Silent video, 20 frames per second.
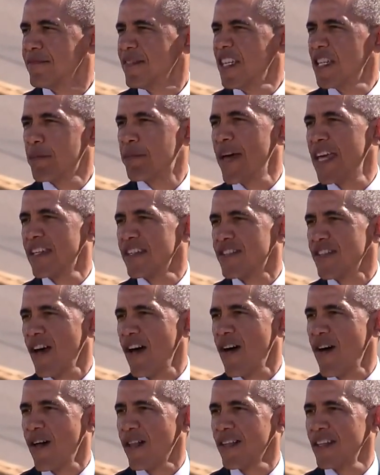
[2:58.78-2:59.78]
Independence
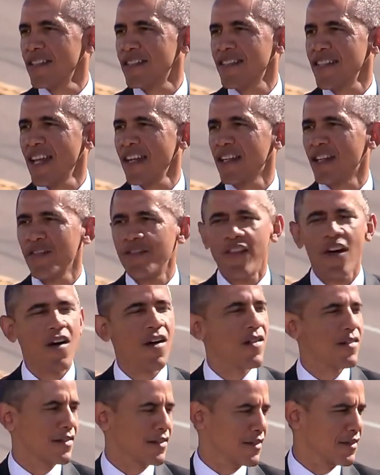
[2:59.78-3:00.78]
Hall and Seneca
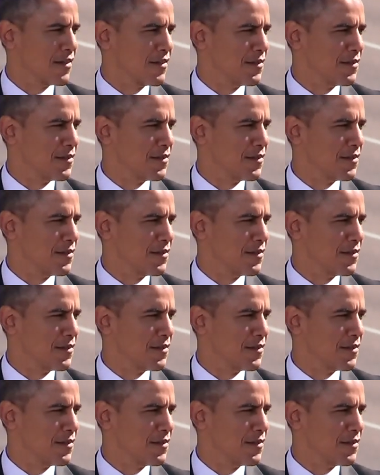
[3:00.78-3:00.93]
Falls,